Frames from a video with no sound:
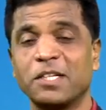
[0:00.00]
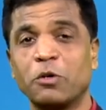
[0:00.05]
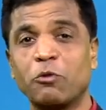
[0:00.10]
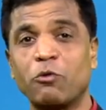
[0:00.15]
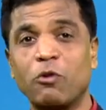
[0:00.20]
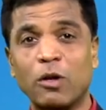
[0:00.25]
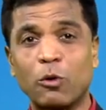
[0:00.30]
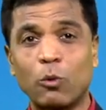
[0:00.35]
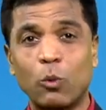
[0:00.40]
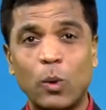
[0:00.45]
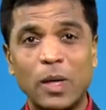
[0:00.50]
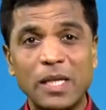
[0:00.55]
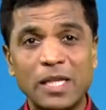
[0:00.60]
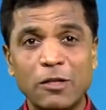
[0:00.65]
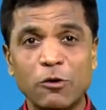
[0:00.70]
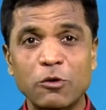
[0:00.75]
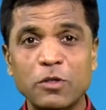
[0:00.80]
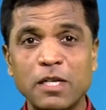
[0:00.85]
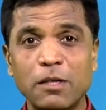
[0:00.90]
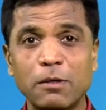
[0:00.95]
for
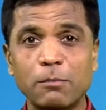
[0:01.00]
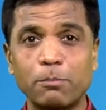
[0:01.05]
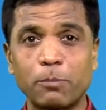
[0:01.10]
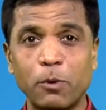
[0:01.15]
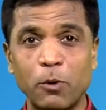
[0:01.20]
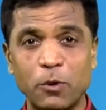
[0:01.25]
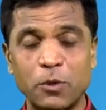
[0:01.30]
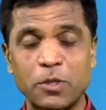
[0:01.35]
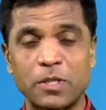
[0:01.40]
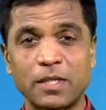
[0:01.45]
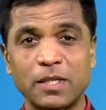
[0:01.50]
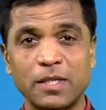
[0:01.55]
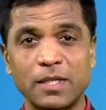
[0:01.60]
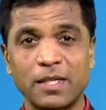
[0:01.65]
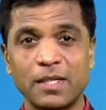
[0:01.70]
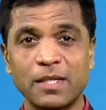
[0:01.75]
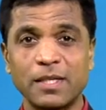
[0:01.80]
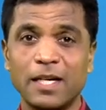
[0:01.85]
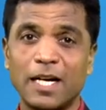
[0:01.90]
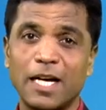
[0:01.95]
1000 posts,
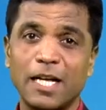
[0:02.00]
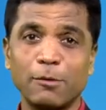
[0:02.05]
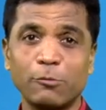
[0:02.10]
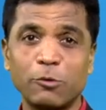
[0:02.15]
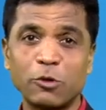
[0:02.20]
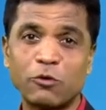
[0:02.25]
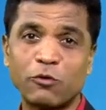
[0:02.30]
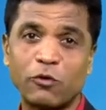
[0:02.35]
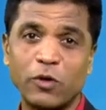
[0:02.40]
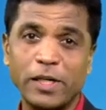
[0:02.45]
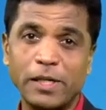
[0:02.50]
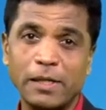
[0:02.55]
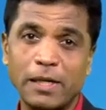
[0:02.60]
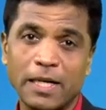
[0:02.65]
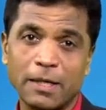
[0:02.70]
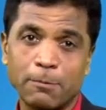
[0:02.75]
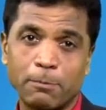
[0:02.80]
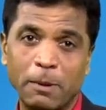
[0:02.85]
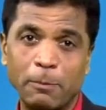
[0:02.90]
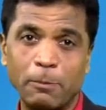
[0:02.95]
almost 5
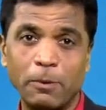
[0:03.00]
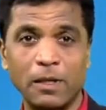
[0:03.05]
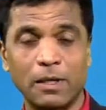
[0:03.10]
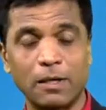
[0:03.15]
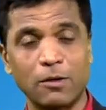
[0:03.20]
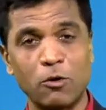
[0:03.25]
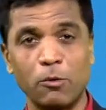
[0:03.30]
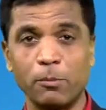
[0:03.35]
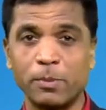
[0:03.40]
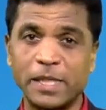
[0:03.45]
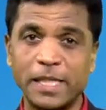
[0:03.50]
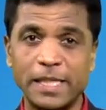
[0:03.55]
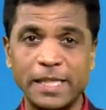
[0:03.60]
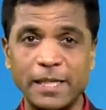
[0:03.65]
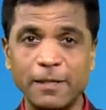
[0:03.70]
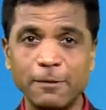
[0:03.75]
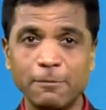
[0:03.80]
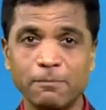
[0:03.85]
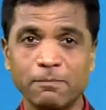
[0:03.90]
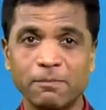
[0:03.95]
lakh people are
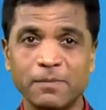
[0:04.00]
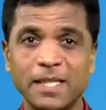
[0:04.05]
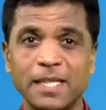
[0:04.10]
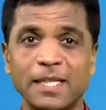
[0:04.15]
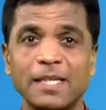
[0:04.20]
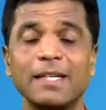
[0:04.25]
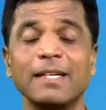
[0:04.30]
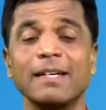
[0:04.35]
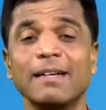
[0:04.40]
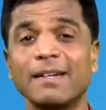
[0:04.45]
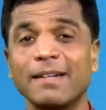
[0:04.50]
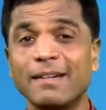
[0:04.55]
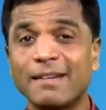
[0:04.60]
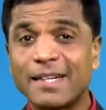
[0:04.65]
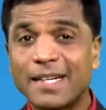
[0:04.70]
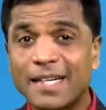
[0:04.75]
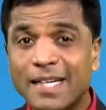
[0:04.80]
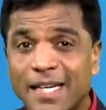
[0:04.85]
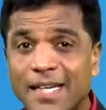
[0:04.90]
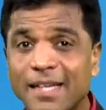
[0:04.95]
competing.
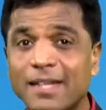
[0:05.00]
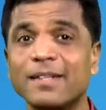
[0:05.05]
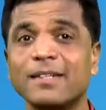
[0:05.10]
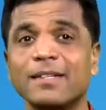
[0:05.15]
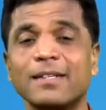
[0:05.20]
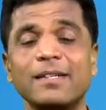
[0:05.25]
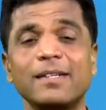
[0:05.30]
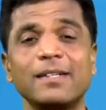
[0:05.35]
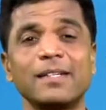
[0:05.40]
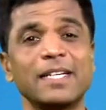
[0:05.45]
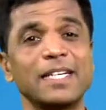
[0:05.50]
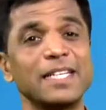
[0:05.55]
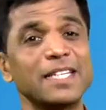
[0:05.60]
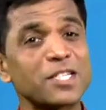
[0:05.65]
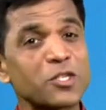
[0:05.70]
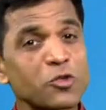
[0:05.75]
Here in the